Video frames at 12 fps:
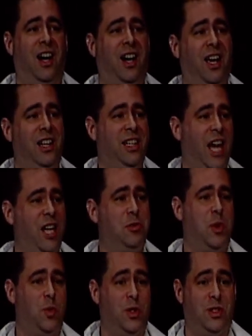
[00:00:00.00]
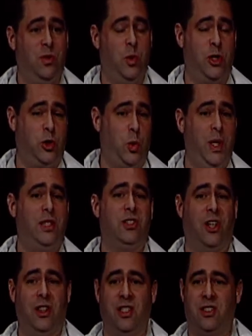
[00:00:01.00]
engagement with tweets
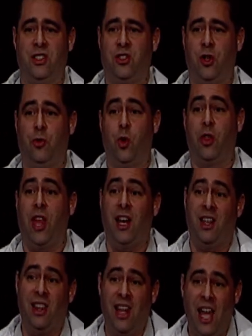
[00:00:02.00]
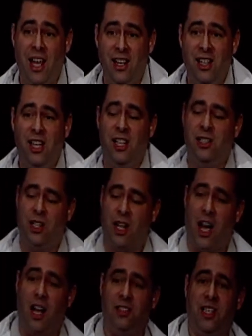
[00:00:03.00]
on this and so forth that led to the
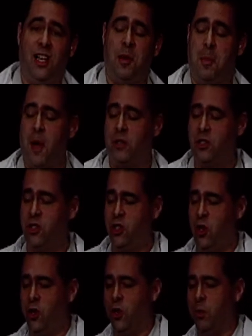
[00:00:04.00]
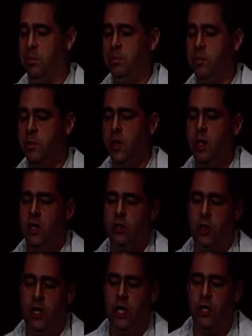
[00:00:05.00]
content I'm about to show you. So
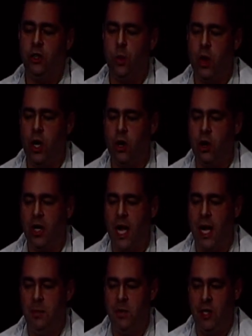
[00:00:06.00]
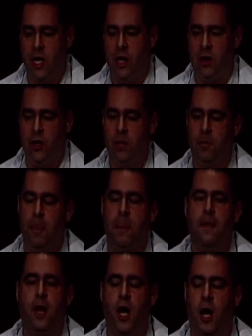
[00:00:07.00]
here's where it all came together.
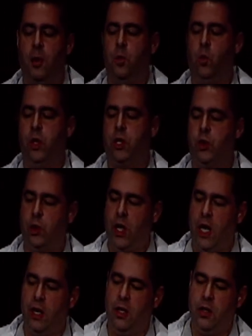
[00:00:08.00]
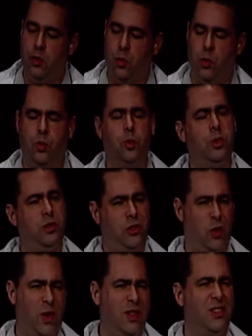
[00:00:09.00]
We created what
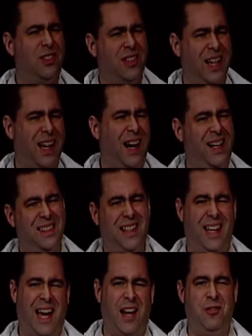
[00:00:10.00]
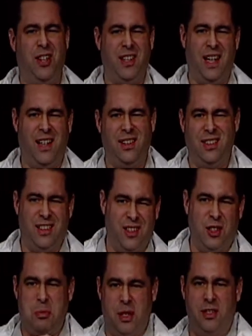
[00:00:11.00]
sort of looked like a holiday advent calendar. You
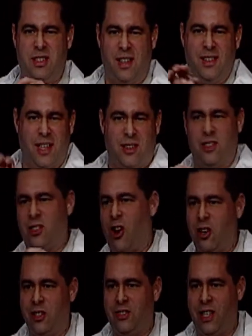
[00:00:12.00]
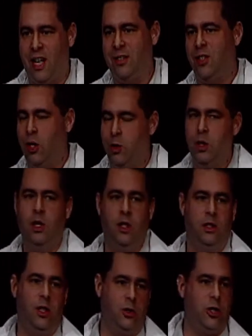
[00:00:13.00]
punch out and get the chocolates out, though.
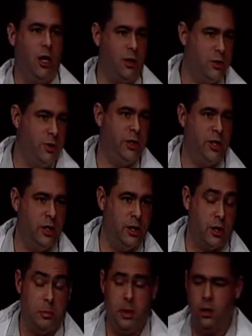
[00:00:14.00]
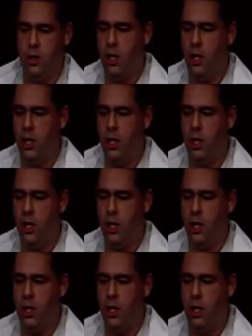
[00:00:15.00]
No chocolates reaching in your computer,